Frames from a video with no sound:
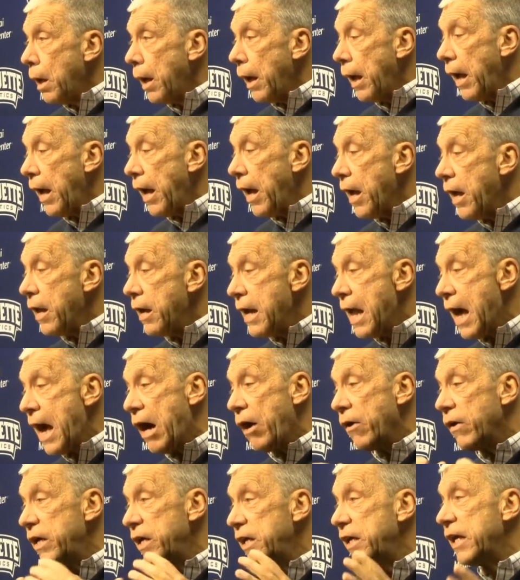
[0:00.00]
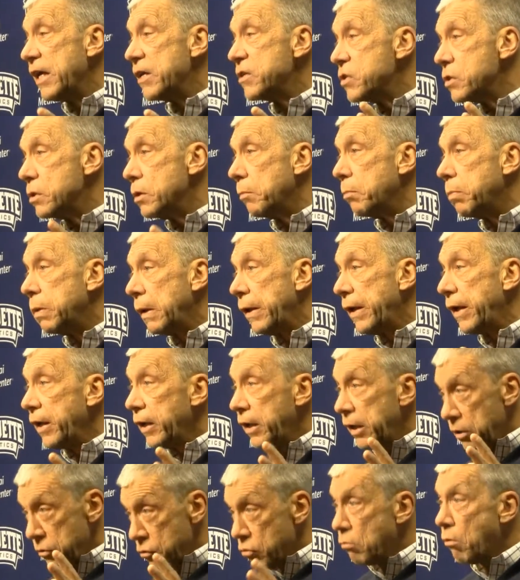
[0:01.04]
And now he gets to play
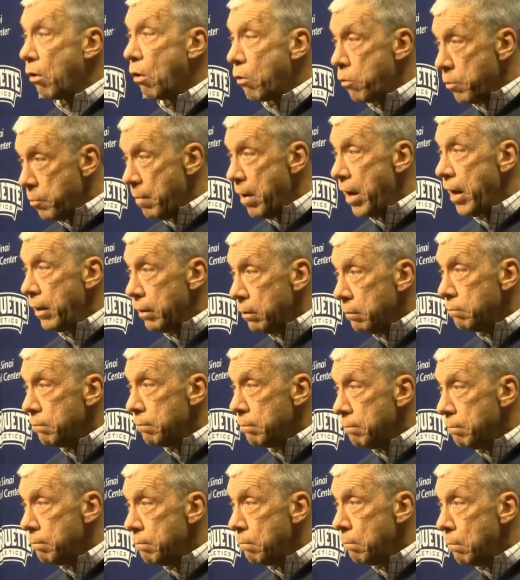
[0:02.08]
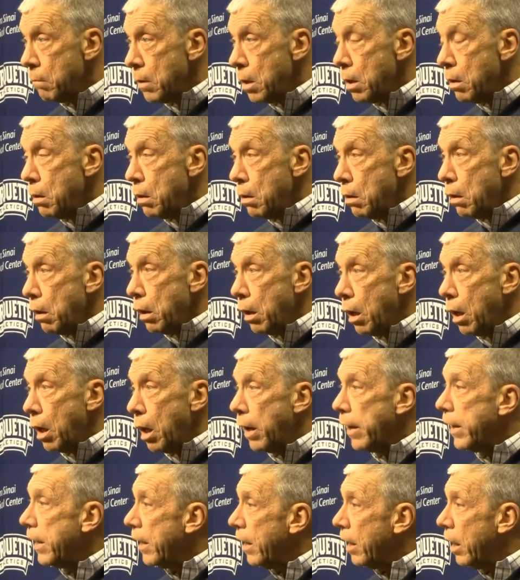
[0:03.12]
against grown men
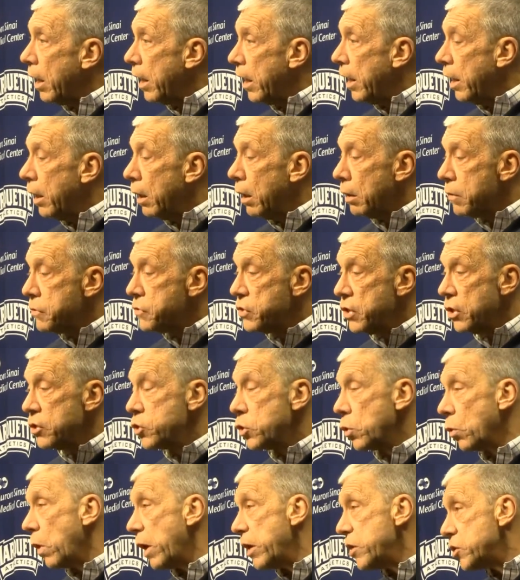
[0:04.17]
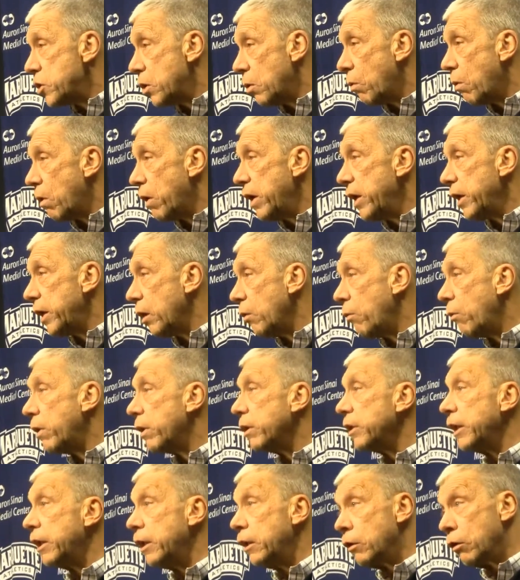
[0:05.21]
in a situation where he can
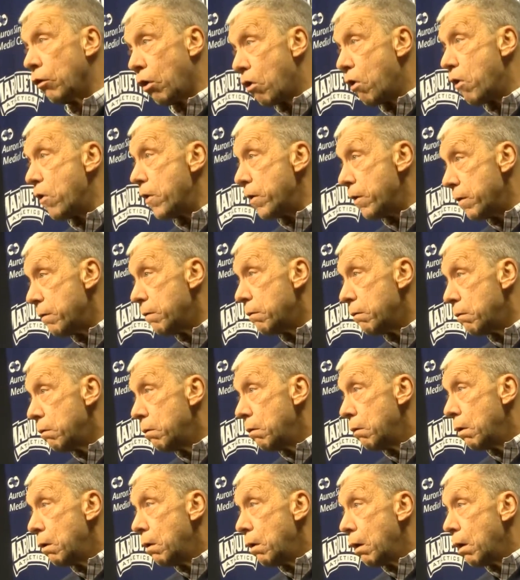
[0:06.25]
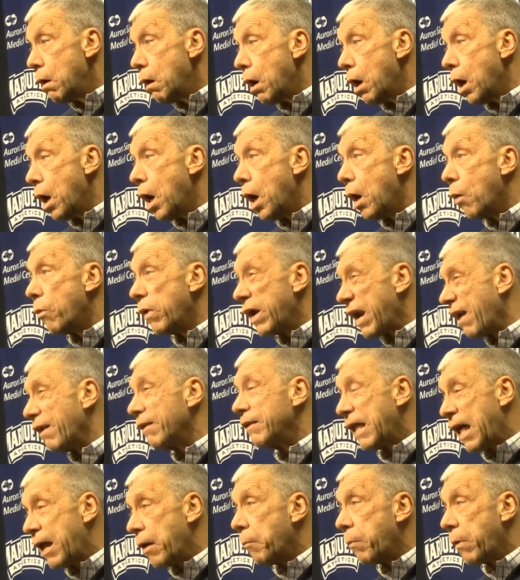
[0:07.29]
really learn without a lot of